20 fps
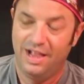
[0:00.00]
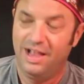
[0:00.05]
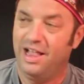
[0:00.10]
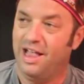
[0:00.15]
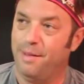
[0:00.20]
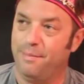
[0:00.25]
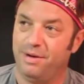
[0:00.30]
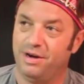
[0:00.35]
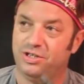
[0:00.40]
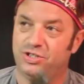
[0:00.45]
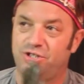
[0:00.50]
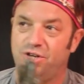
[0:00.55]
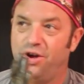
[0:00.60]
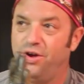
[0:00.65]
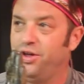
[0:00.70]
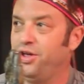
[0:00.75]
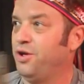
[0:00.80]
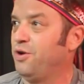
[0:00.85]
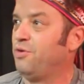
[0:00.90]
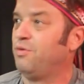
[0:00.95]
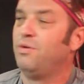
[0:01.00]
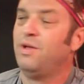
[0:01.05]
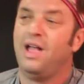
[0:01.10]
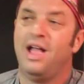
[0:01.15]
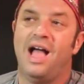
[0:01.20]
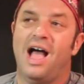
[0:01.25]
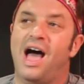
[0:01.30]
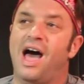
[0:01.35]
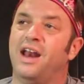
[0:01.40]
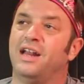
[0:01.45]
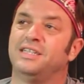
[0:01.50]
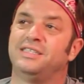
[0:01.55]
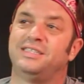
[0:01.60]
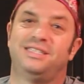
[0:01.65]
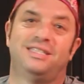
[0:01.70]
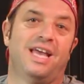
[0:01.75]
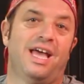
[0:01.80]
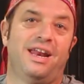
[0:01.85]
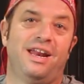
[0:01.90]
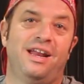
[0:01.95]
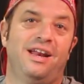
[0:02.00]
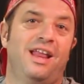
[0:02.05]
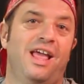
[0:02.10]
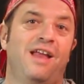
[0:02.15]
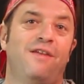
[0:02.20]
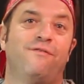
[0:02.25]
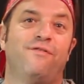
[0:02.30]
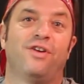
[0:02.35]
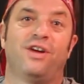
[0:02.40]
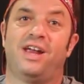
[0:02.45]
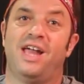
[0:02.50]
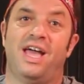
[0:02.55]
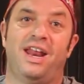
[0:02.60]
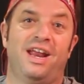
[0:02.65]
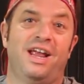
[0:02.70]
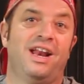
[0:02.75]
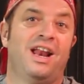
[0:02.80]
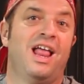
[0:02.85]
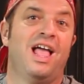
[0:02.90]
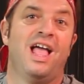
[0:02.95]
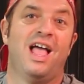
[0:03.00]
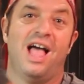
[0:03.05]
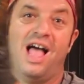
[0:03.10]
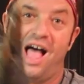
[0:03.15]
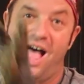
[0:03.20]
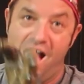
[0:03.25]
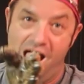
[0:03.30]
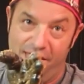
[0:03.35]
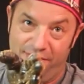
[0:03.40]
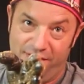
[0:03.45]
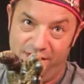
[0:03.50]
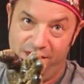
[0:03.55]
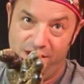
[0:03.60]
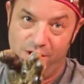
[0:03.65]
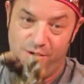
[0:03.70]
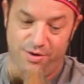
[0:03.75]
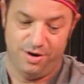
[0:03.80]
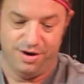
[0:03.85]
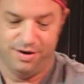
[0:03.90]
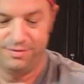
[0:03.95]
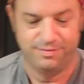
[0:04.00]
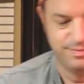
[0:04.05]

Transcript: I'm gonna show you how to set it and forget it on the Yoder.